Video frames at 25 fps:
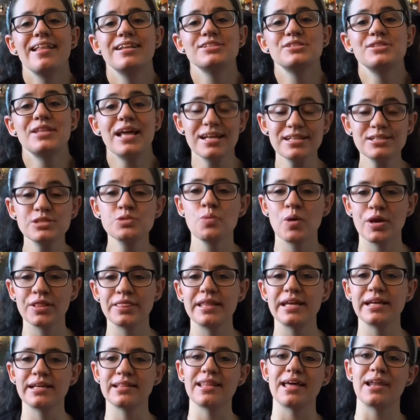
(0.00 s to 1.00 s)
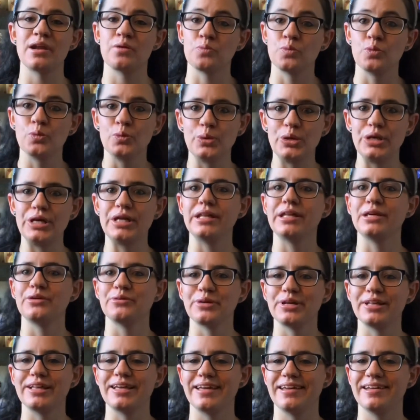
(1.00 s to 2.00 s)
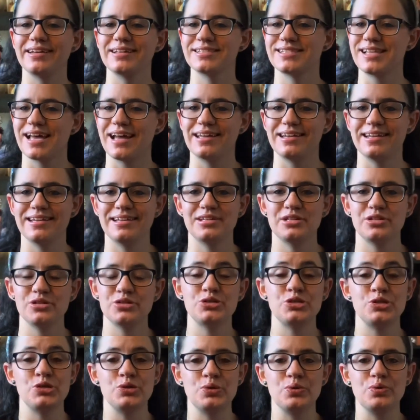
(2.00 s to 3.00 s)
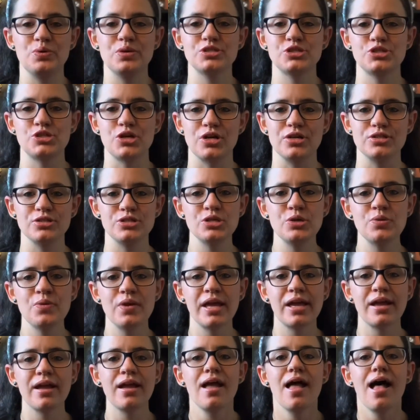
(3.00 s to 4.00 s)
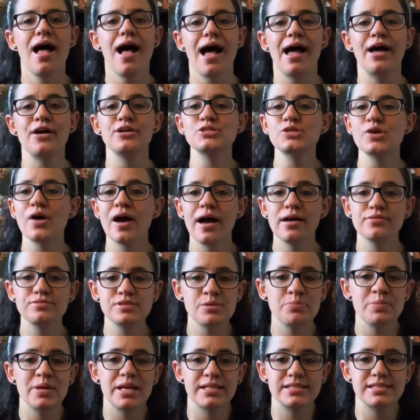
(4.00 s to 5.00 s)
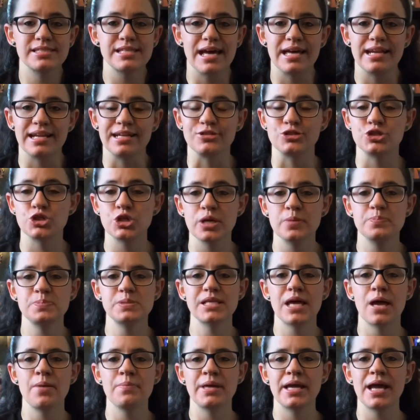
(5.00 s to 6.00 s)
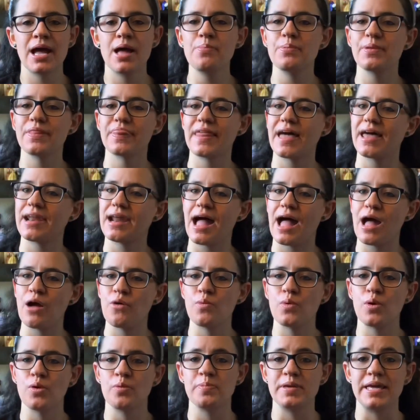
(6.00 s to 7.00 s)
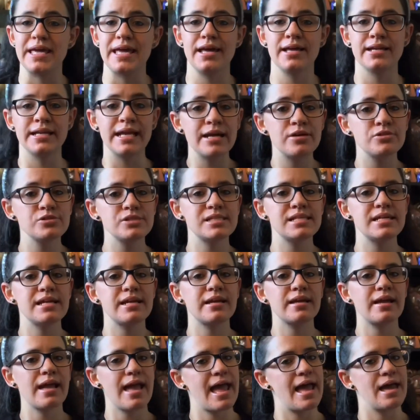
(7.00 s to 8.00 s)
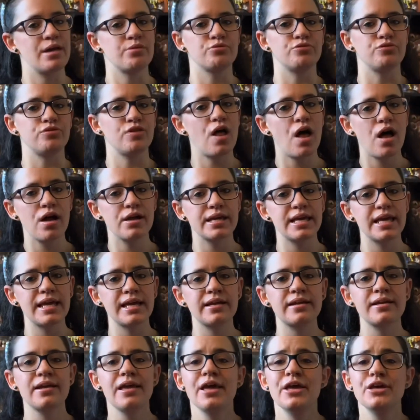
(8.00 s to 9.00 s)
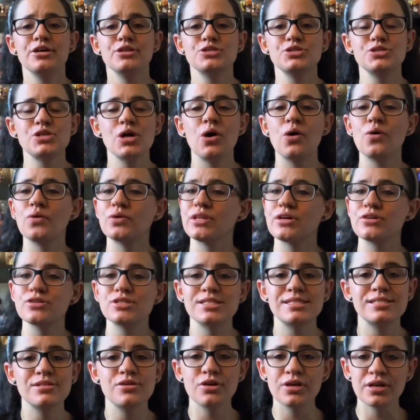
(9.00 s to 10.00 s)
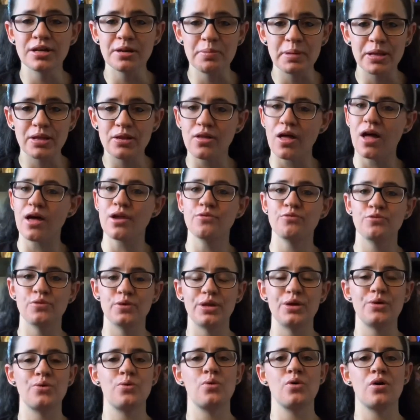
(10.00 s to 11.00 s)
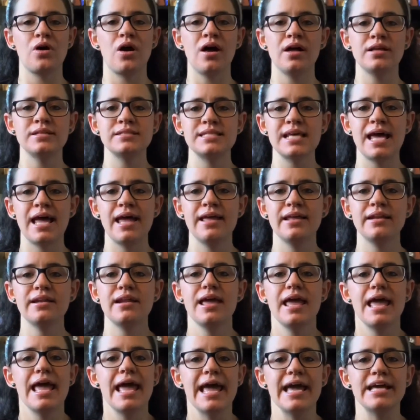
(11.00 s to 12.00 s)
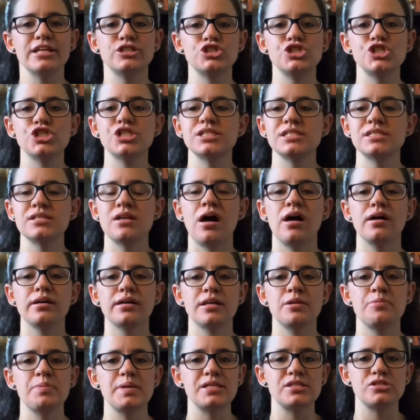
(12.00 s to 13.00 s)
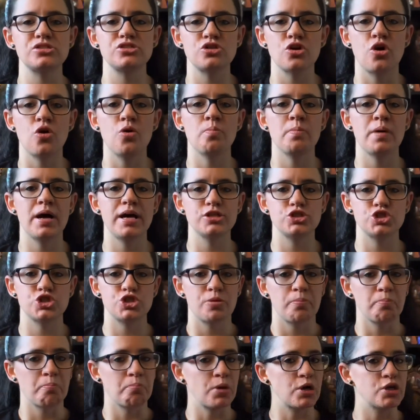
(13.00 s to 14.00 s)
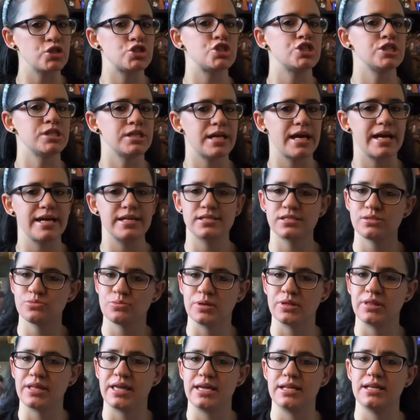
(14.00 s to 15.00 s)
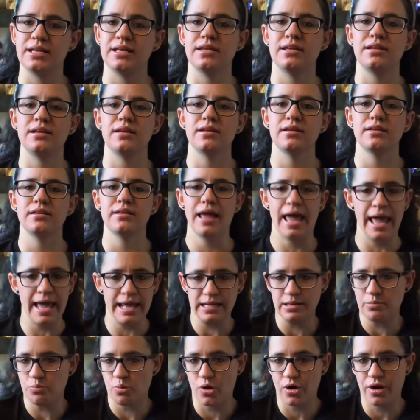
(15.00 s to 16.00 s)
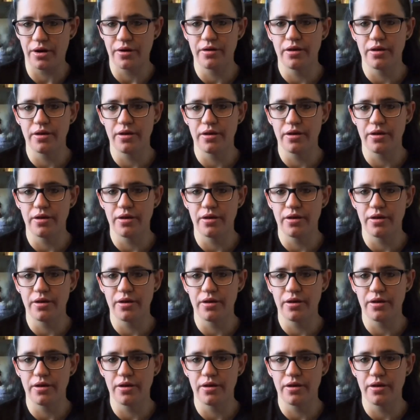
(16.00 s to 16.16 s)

That's one thing that I'm really, really excited to start doing. I also have some exciting trips coming up that I will be announcing and vlogging. So there's still going to be a lot of really cool content. It's just not going to be so much merchandise related anymore.